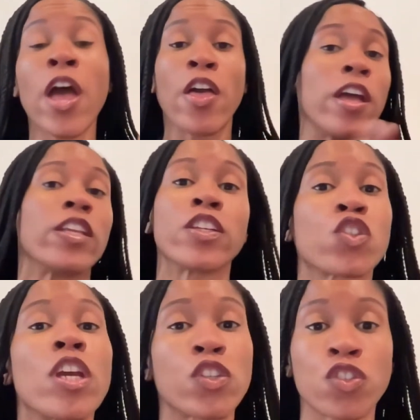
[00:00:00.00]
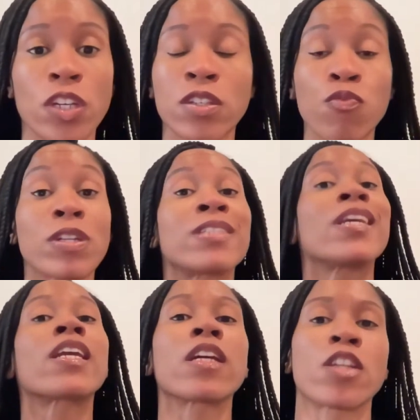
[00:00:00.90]
It's just a
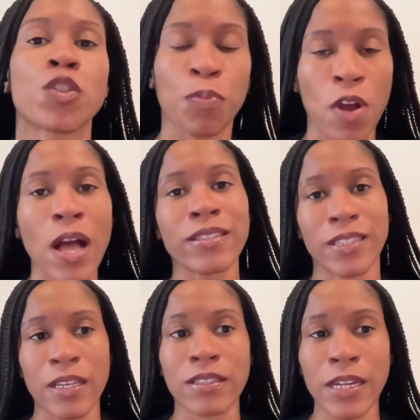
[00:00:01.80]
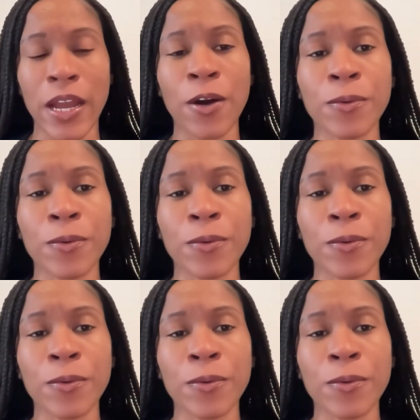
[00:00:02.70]
ridiculous process now.